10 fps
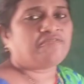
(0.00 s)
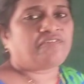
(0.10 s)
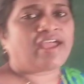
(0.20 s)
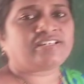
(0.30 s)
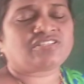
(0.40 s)

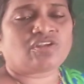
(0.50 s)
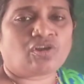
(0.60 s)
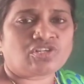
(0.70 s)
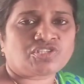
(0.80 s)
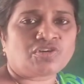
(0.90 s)
fats are
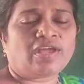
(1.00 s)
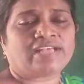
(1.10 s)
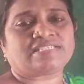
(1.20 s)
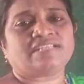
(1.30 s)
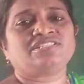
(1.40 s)
also
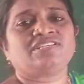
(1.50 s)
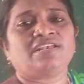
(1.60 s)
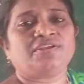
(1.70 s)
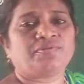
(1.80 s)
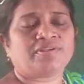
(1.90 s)
essential
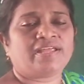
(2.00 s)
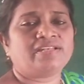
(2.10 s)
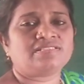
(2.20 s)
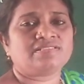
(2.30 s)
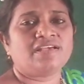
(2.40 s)

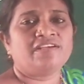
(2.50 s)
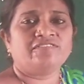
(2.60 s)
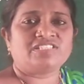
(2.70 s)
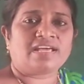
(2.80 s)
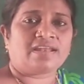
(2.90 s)
nutrients
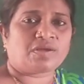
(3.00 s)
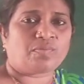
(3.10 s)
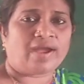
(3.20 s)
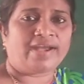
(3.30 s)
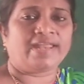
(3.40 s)
which are
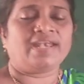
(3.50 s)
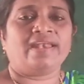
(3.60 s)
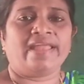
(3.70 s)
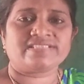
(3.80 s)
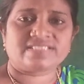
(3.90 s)
required
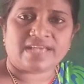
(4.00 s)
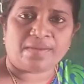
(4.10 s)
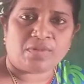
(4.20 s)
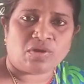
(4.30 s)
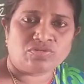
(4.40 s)
in less
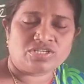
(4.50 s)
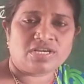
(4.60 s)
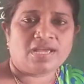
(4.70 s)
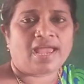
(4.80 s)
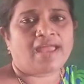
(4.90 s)
amount
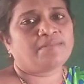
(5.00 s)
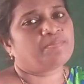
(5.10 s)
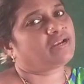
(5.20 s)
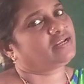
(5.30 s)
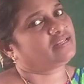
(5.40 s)

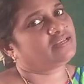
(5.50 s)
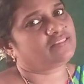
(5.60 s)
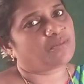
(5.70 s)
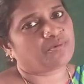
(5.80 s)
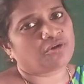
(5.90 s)
but
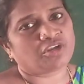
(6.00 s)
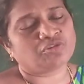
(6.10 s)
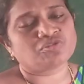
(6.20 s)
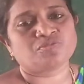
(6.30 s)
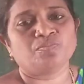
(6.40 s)
they
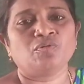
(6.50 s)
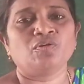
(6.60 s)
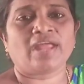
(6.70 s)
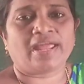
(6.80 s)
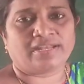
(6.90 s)
produce
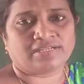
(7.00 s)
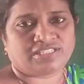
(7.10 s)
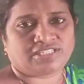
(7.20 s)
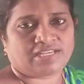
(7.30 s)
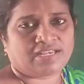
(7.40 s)
more
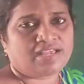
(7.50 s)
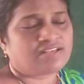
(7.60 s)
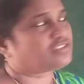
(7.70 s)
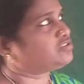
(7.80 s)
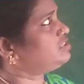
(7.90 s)
energy.
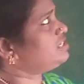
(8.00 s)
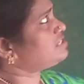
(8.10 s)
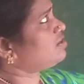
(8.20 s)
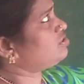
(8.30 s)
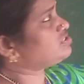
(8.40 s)
So these
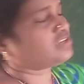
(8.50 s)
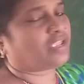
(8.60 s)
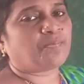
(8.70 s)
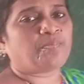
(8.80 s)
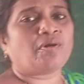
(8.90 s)
are also
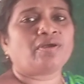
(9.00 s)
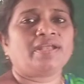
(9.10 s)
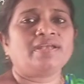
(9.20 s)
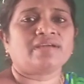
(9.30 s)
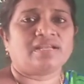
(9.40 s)

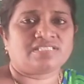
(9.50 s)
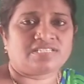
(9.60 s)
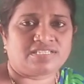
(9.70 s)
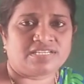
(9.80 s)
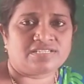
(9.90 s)
important
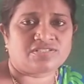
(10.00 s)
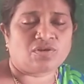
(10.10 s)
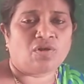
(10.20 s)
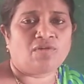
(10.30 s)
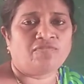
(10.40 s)
constituents
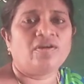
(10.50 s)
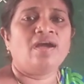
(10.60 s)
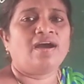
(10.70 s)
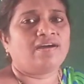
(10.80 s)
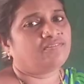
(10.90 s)
of
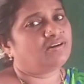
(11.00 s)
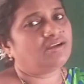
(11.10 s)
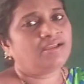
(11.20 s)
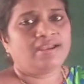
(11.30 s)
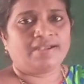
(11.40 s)

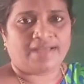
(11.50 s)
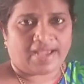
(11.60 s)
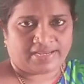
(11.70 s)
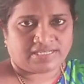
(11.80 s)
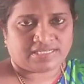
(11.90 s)
our
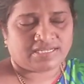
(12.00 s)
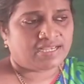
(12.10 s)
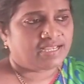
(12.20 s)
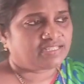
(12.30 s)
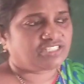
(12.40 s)
diet.
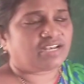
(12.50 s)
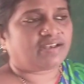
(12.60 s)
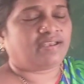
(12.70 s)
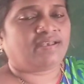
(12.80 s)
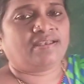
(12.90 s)

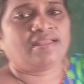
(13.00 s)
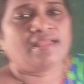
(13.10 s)
Children,